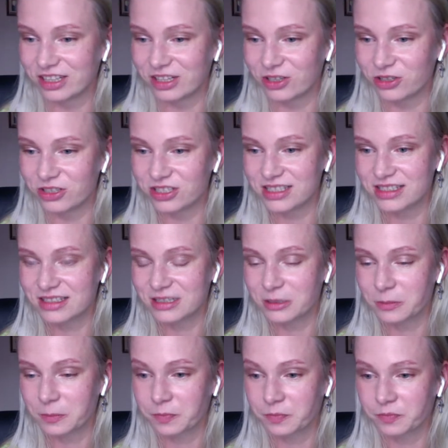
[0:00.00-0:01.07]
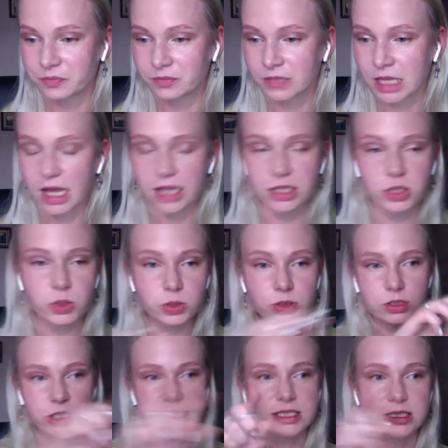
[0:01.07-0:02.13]
videos? And you
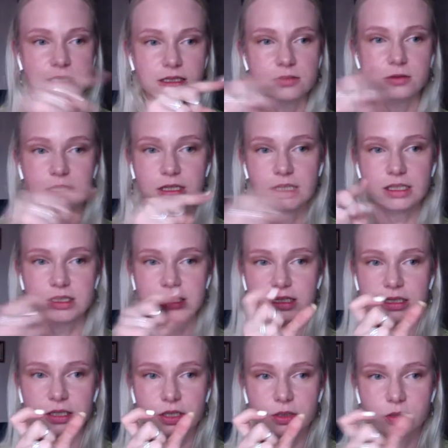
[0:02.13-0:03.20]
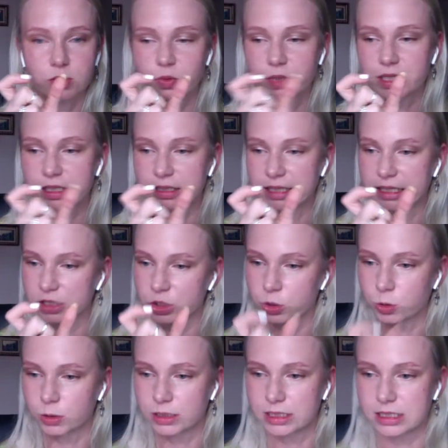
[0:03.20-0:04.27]
could just write a quick, like,
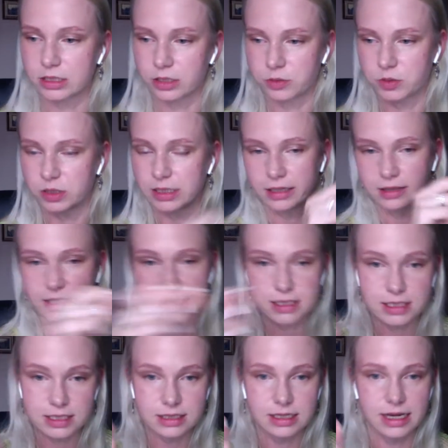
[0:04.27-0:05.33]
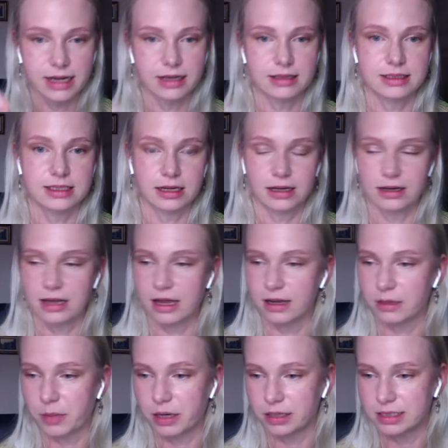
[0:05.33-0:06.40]
short description, like, this is like
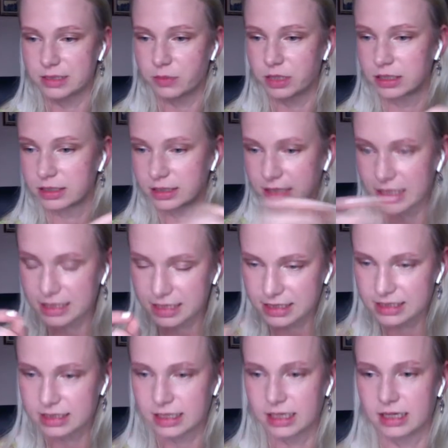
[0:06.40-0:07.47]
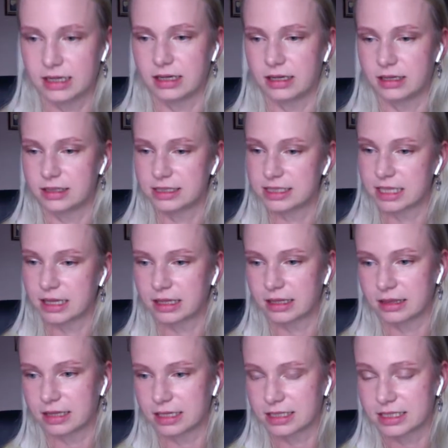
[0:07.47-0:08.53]
secondhand embarrassment, and this is
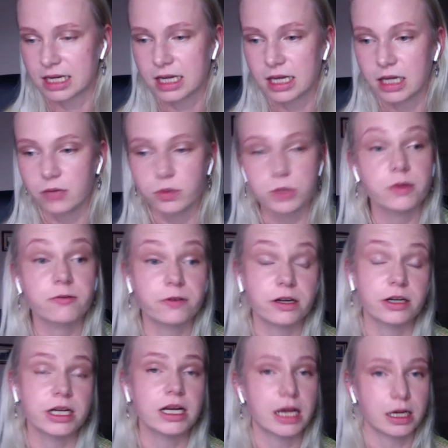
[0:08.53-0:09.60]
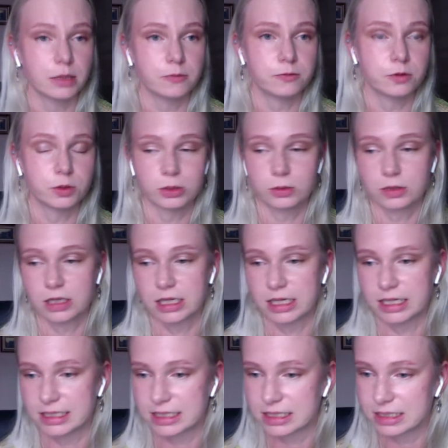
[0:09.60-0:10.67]
something, this. It would be very helpful, you
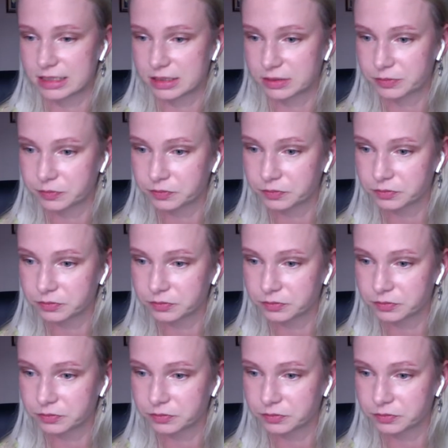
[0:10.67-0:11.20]
guys,